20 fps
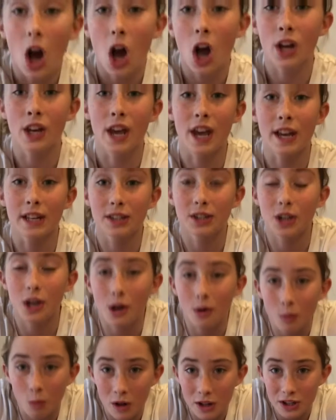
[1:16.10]
Okay, so
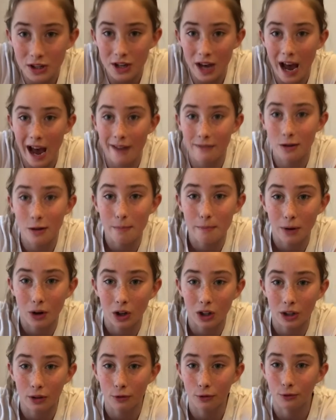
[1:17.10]
once you have your
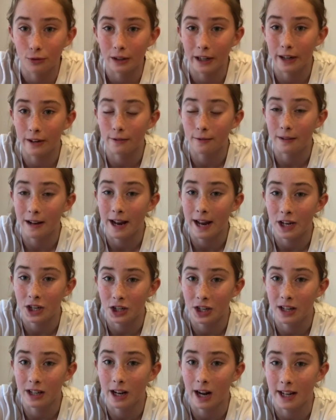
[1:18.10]
bowl of fruit
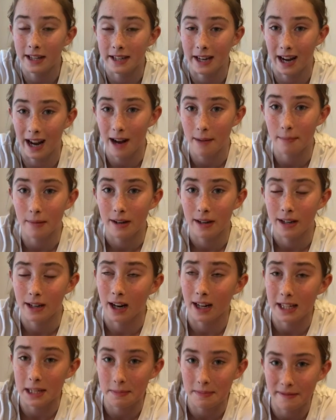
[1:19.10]
finished and cut up,
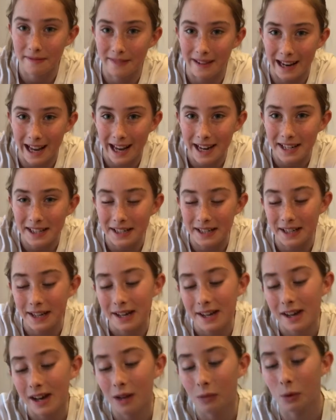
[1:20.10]
cut up and finished,
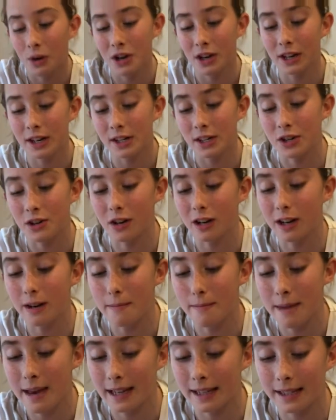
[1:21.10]
what you're gonna do, you're gonna
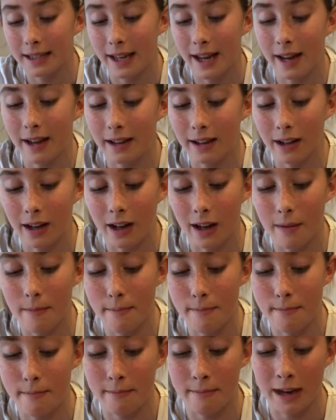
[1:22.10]
mix it, uh,
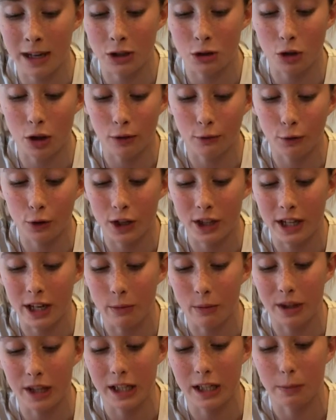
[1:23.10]
mix all the fruit in
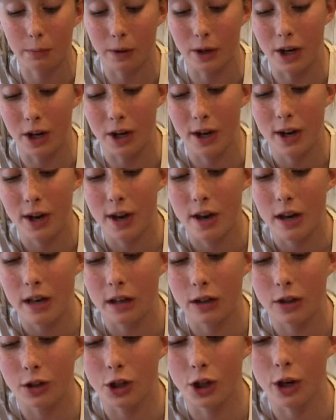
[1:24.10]
with a spoon
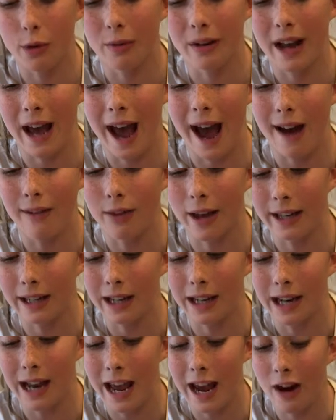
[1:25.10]
because you don't wanna have like
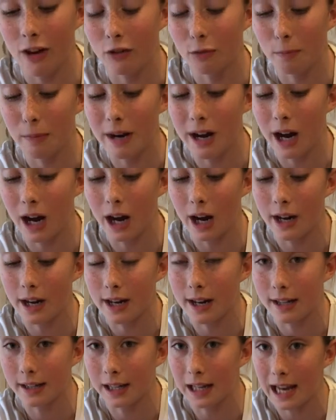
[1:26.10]
a layer of
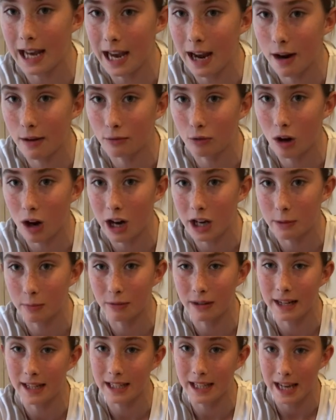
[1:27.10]
bananas, a layer of
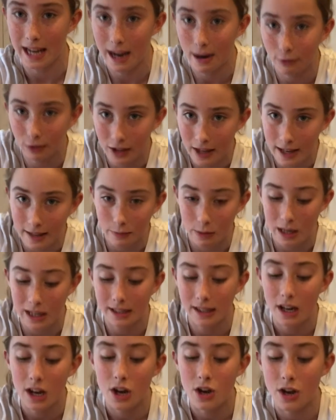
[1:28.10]
raspberries, a layer of kiwis.
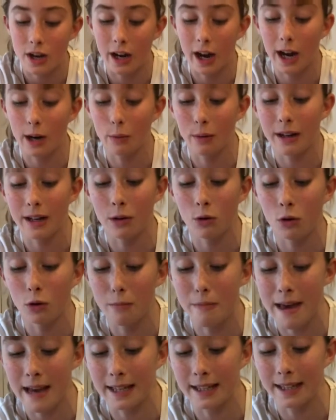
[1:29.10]
You kinda want it all
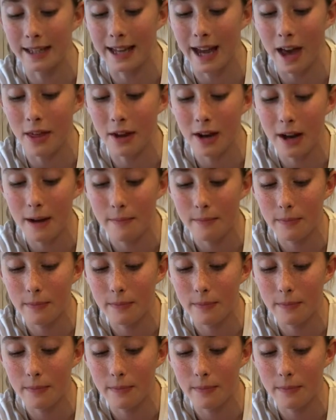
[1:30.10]
mixed together.